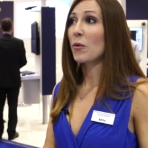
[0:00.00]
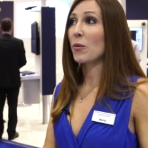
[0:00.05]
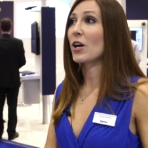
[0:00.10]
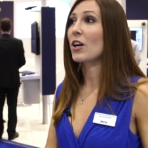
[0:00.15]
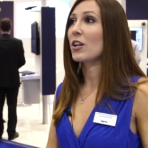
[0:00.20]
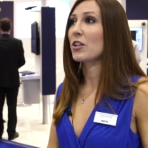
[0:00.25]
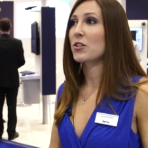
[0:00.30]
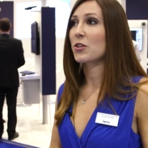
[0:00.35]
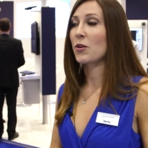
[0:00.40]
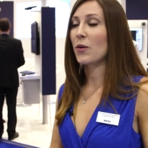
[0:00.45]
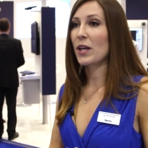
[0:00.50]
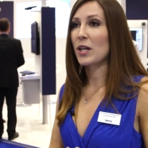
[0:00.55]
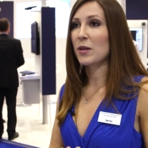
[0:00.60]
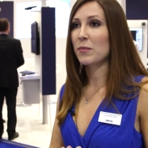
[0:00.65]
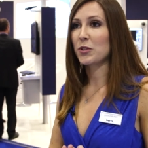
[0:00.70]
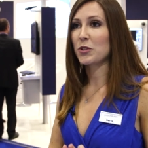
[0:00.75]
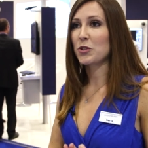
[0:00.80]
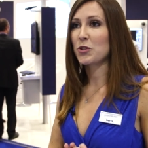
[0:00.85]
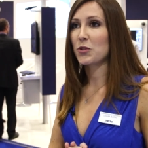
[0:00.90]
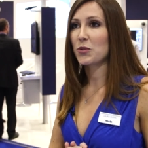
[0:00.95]
We're also
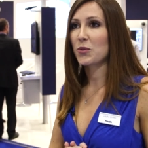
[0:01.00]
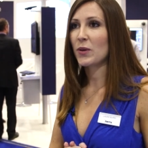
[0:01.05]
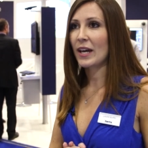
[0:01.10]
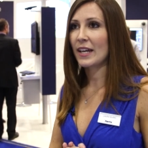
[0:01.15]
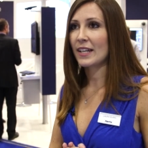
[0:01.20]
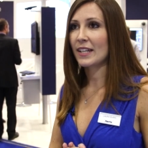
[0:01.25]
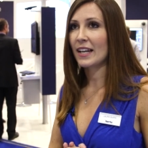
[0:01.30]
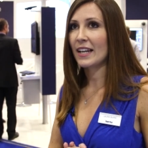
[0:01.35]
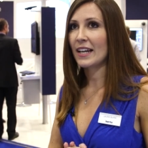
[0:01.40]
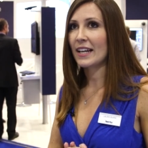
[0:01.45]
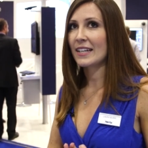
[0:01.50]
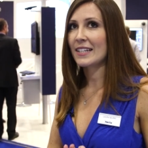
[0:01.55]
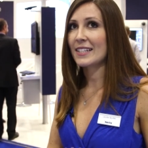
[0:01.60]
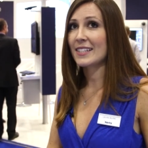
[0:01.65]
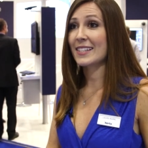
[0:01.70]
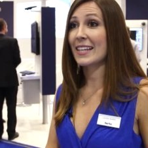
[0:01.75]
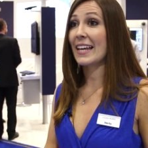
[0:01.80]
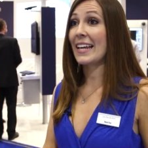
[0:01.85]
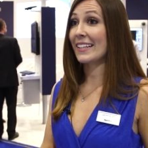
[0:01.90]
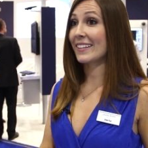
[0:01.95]
able to
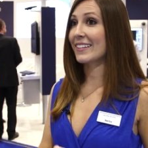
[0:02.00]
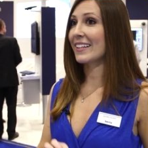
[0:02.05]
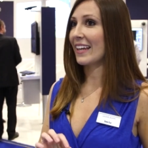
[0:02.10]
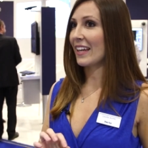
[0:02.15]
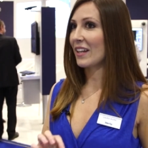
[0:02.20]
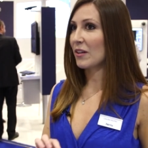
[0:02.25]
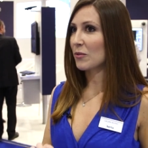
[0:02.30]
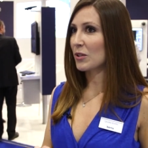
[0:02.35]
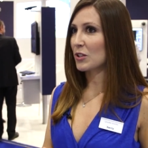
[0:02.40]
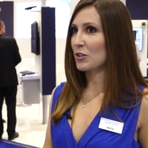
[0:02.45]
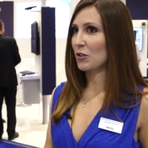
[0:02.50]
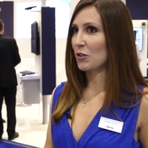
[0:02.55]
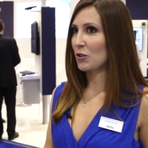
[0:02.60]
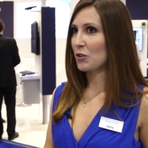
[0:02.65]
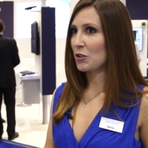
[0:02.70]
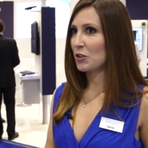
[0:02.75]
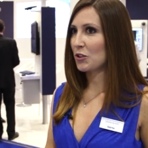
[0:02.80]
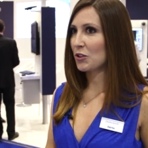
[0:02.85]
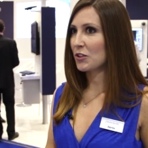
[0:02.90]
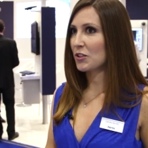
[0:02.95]
analyze eight K
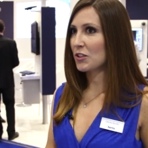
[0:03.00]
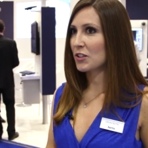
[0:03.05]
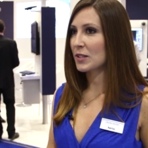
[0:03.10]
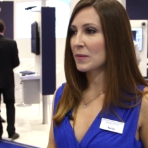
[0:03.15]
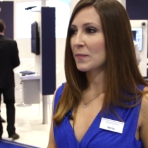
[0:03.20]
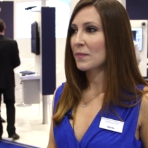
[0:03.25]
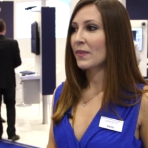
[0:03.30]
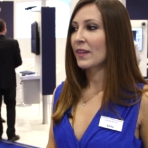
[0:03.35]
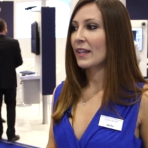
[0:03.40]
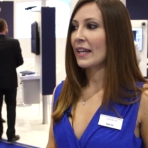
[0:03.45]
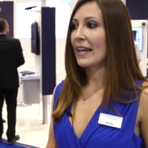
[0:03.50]
resolutions,